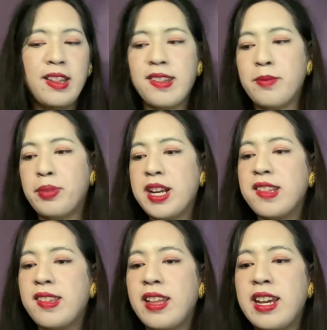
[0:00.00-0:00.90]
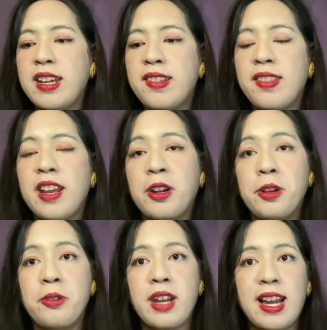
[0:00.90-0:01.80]
and bracelets, they are
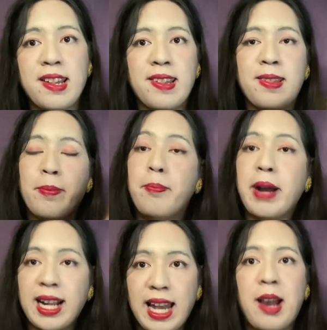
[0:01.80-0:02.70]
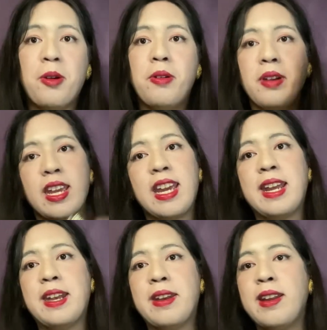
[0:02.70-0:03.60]
known as baklao
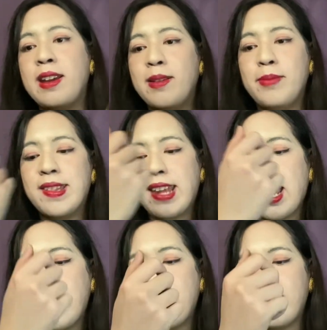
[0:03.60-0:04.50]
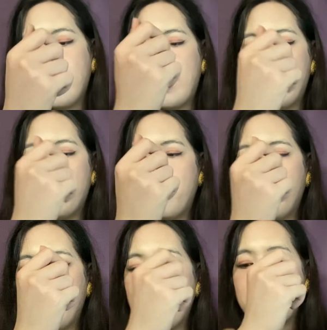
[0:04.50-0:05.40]
in Bisaya.
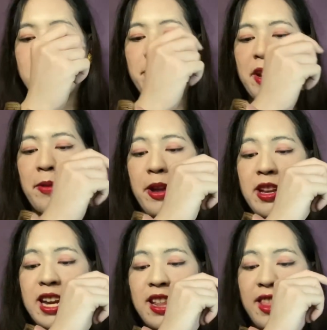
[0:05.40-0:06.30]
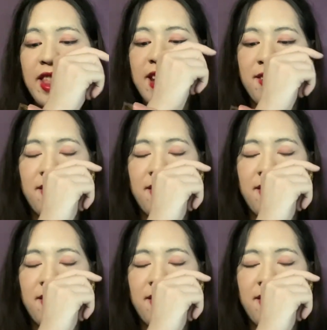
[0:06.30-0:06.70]
So you just put it on like this,